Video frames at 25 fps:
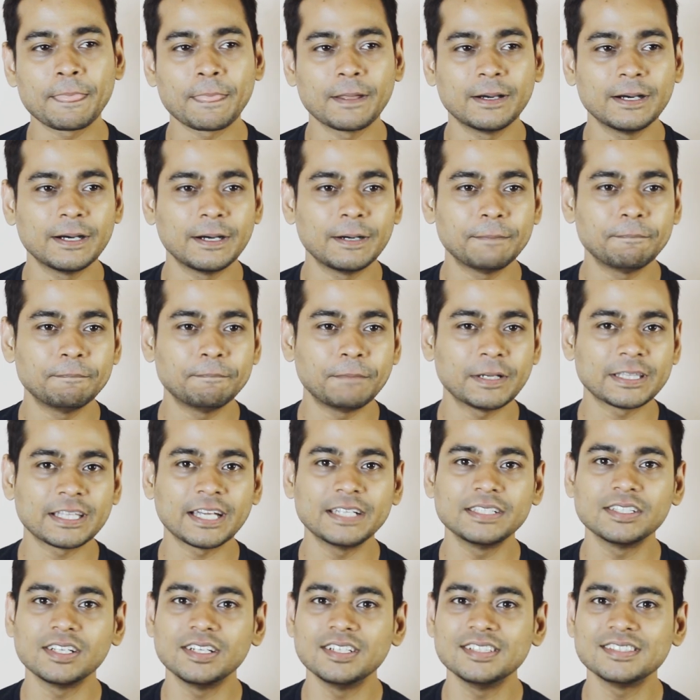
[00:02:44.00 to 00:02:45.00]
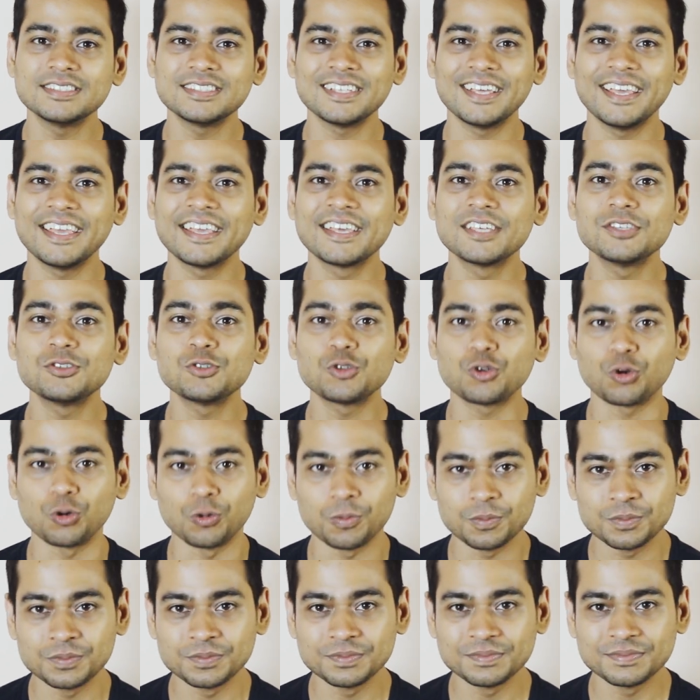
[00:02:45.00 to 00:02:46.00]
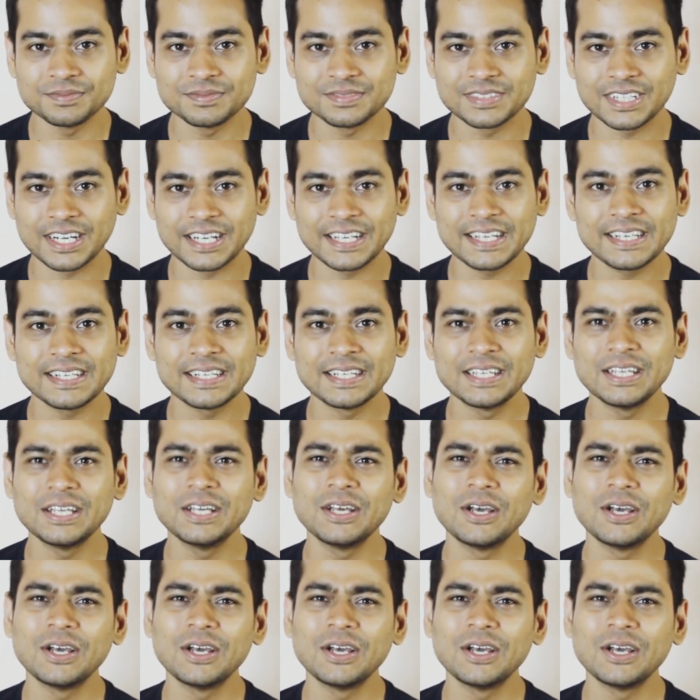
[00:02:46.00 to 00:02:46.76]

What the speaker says: Patanjali is saying is true, right?